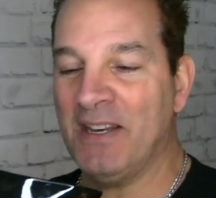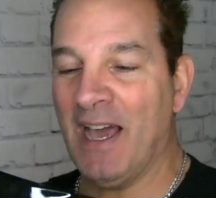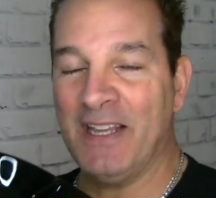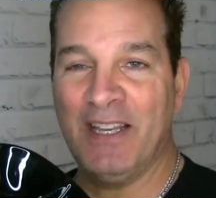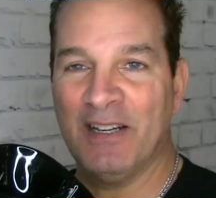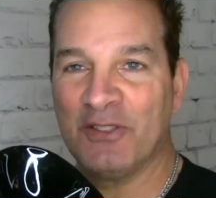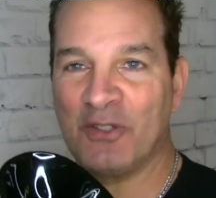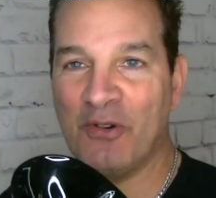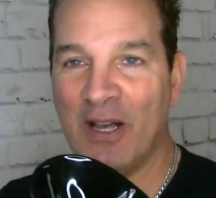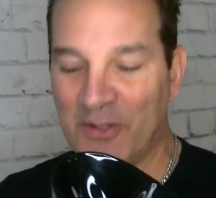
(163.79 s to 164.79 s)
idea is
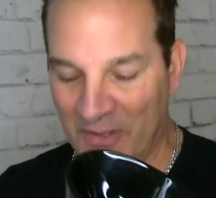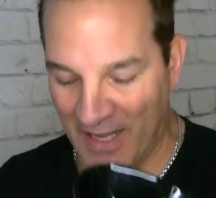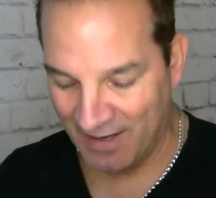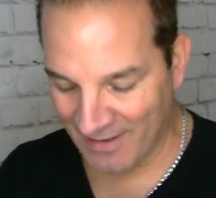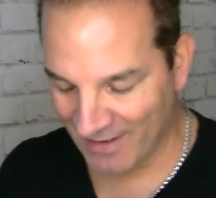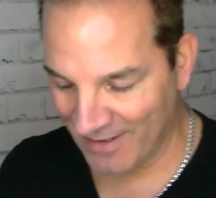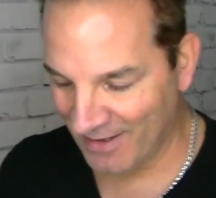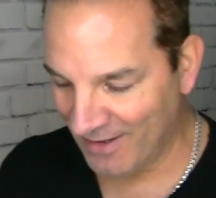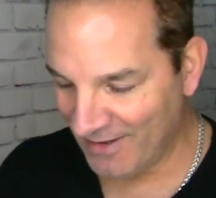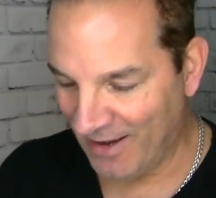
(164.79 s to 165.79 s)
correct or not.
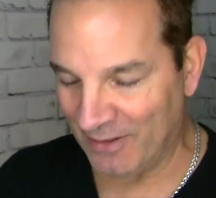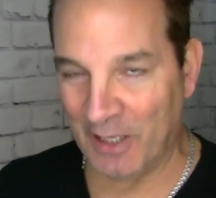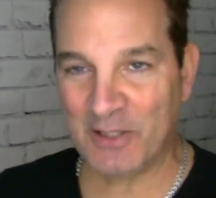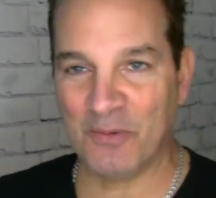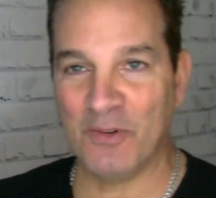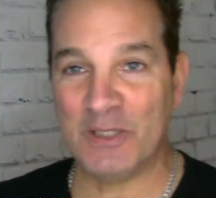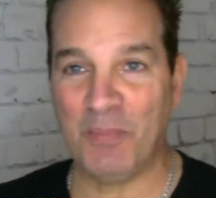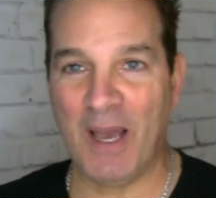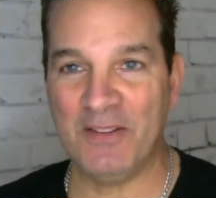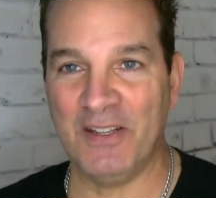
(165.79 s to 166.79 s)
I'd like to
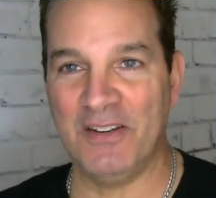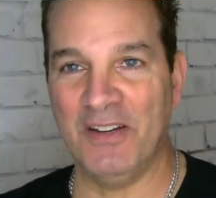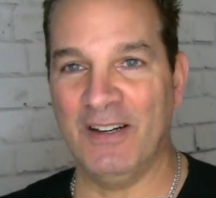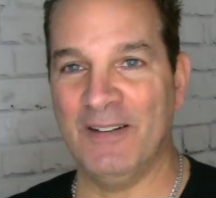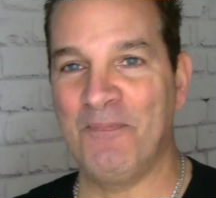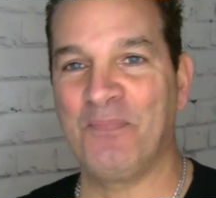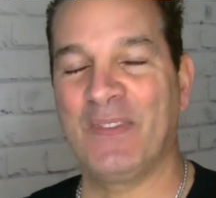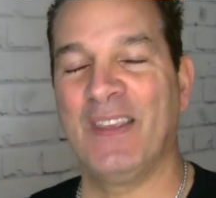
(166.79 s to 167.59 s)
respond and, uh,